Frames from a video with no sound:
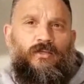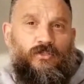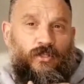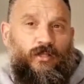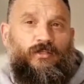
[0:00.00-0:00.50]

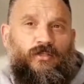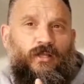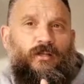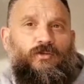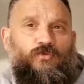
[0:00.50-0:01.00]
Slowly
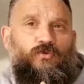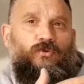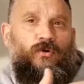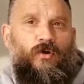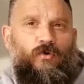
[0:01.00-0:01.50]
I
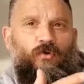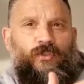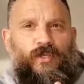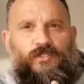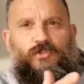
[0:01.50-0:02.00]
saw all
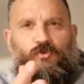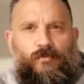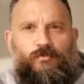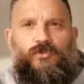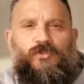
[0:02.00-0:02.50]
these
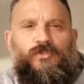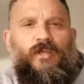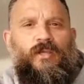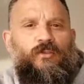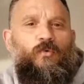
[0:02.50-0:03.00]
scriptures.
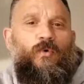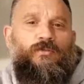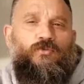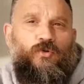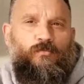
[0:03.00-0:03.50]
The
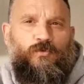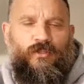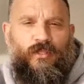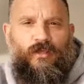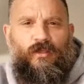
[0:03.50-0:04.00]
one scripture
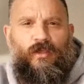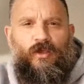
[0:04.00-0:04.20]
that